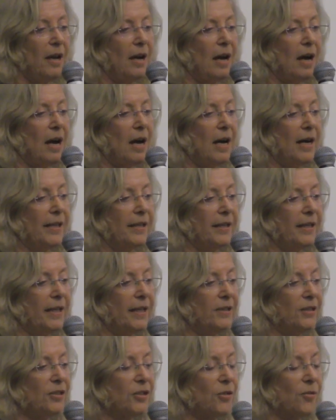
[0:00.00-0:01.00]
On
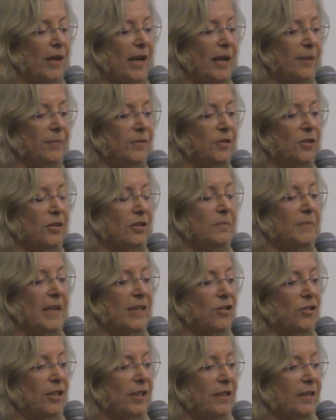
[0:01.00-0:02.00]
Instagram, just
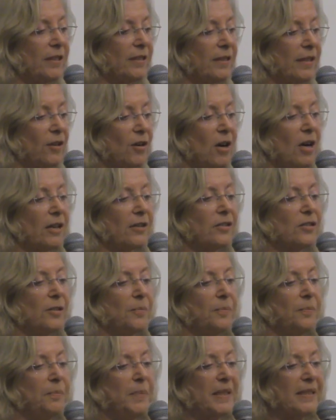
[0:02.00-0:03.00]
mentioning that there are
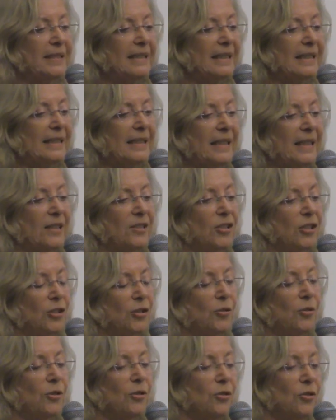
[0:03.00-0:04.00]
some business things that
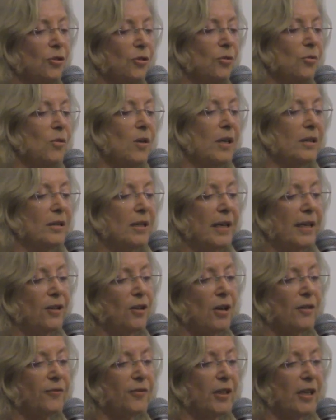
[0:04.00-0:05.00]
you can do online,
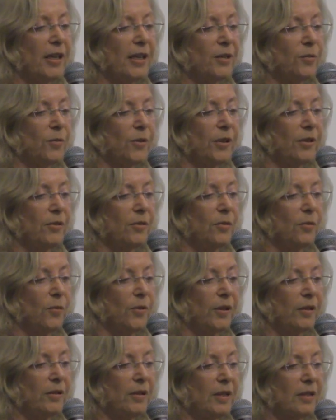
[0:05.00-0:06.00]
offline with,
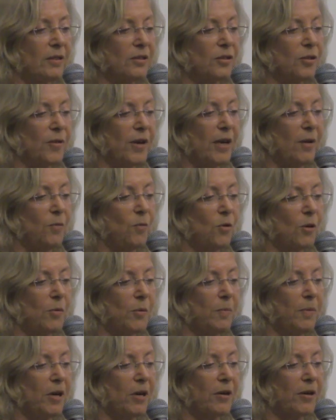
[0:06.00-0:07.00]
with Instagram. Warby
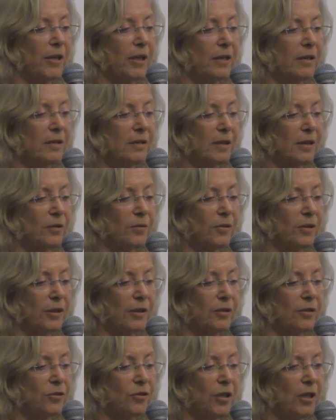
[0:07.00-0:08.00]
Parker has done a really
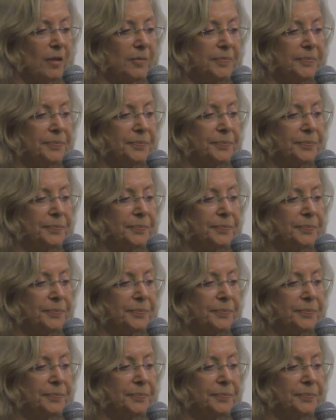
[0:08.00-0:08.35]
good job.